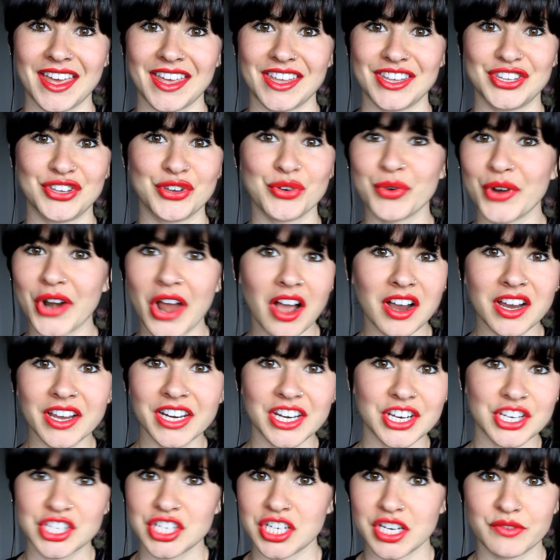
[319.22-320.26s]
You're not
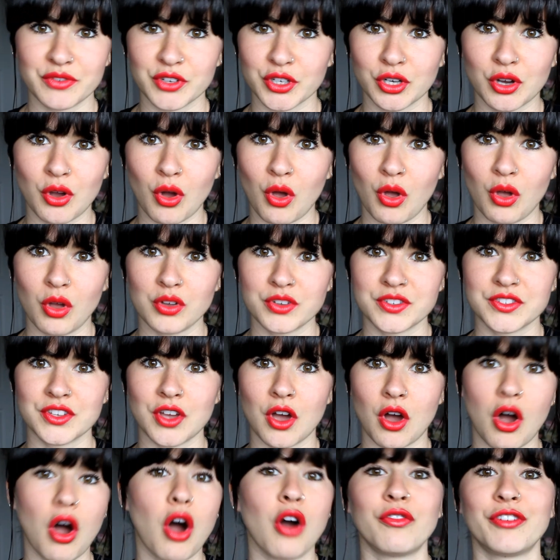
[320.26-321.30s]
gonna achieve your goals
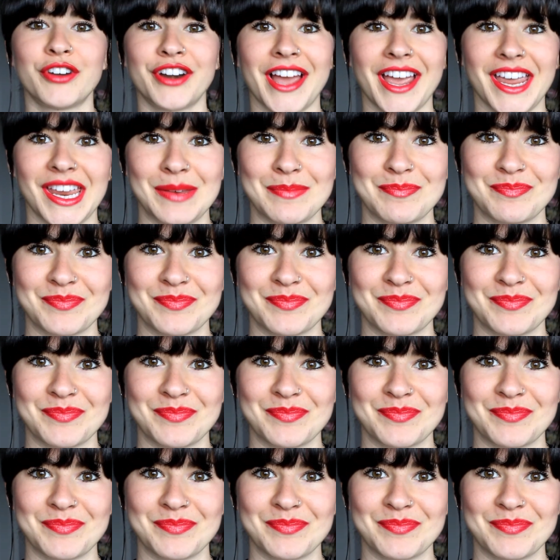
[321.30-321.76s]
overnight.